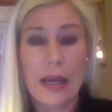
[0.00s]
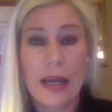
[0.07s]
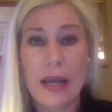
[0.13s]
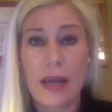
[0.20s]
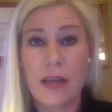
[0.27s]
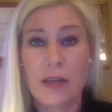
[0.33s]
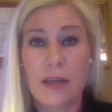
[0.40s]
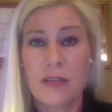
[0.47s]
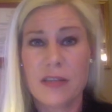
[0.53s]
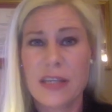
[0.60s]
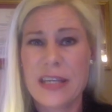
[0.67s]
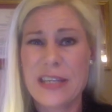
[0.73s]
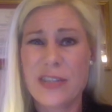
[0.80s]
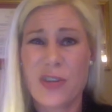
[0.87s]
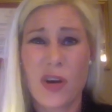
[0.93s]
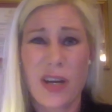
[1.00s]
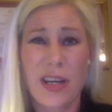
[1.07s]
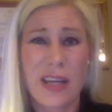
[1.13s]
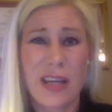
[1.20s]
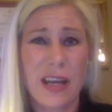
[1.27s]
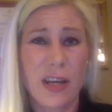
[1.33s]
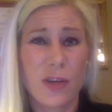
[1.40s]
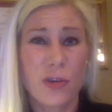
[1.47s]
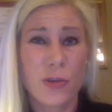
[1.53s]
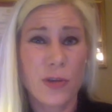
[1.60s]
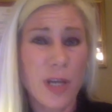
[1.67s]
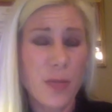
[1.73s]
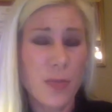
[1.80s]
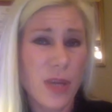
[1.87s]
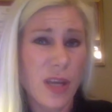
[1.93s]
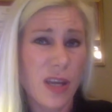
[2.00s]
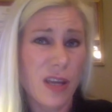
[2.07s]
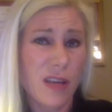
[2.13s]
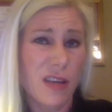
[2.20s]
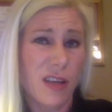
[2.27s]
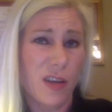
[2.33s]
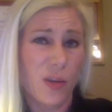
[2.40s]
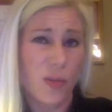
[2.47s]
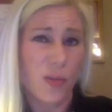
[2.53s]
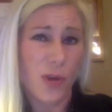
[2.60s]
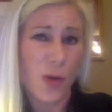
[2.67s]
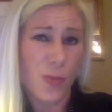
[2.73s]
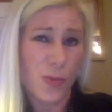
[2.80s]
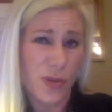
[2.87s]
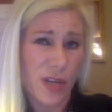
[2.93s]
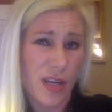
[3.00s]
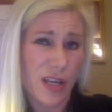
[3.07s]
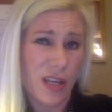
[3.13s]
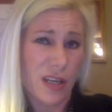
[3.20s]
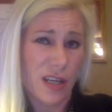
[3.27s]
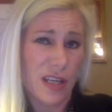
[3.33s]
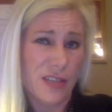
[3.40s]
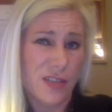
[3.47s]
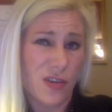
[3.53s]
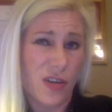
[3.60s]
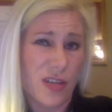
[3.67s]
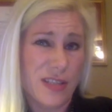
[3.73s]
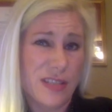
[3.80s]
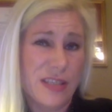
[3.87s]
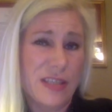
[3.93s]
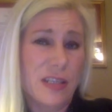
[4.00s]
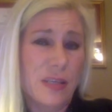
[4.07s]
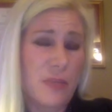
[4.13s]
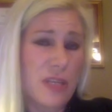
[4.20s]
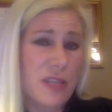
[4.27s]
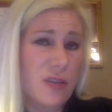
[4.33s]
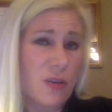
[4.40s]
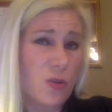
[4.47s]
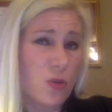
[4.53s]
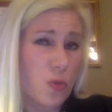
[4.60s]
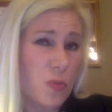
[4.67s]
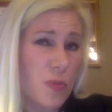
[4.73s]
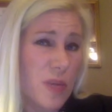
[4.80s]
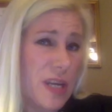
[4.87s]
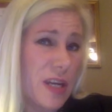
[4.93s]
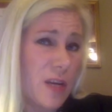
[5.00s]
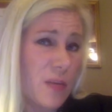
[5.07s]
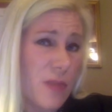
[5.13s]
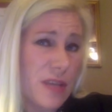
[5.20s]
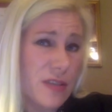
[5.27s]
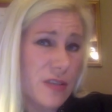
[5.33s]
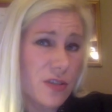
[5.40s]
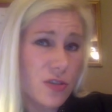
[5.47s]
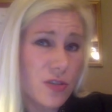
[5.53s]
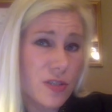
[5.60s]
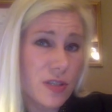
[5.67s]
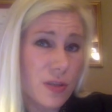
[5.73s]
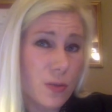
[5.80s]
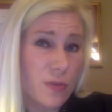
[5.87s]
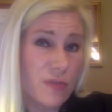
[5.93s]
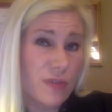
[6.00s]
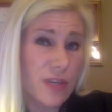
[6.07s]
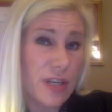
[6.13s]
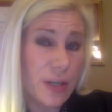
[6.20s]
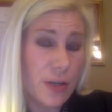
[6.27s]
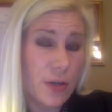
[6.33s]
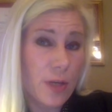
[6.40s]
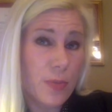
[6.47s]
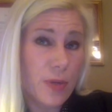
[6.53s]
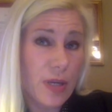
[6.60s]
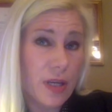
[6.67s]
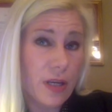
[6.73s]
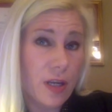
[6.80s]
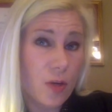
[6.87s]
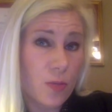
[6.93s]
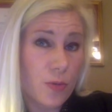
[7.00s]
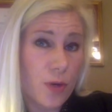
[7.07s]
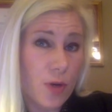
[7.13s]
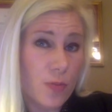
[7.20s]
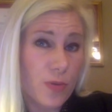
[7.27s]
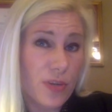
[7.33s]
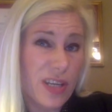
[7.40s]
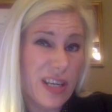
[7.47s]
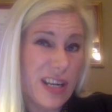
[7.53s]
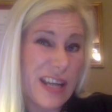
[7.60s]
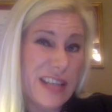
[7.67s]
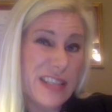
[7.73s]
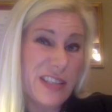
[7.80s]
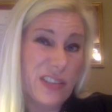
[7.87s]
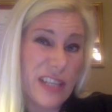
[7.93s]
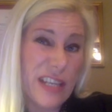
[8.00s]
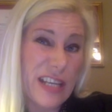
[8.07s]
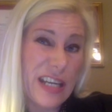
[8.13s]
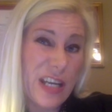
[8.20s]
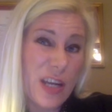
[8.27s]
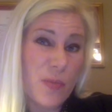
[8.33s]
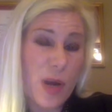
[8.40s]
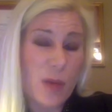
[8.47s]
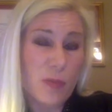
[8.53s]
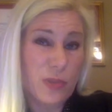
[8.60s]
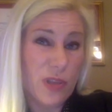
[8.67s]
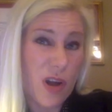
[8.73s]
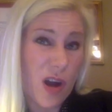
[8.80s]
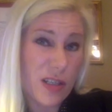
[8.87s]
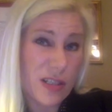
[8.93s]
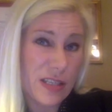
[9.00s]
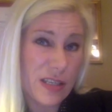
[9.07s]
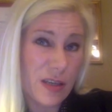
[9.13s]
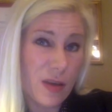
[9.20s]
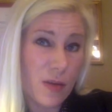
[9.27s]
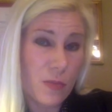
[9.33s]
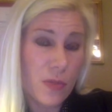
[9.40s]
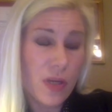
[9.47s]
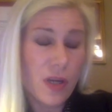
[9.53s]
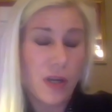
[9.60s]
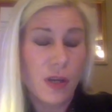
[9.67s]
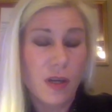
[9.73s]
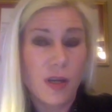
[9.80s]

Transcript: And he started getting creepy, inappropriate. He started sending me social media messages that were very creepy and inappropriate. I deleted him. I blocked him.